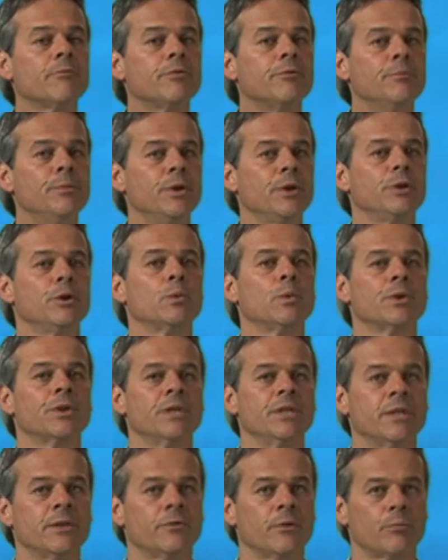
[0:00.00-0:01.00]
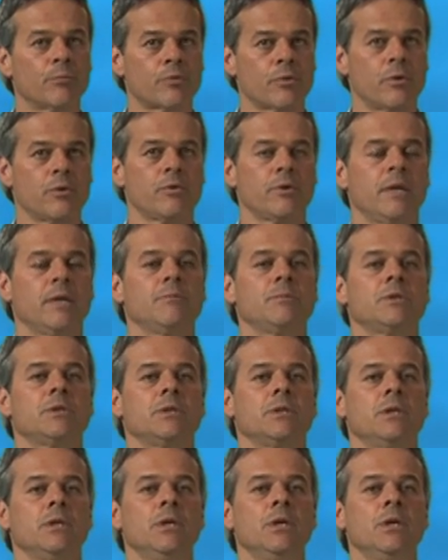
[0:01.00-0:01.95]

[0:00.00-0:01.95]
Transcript: familiar with the different programs,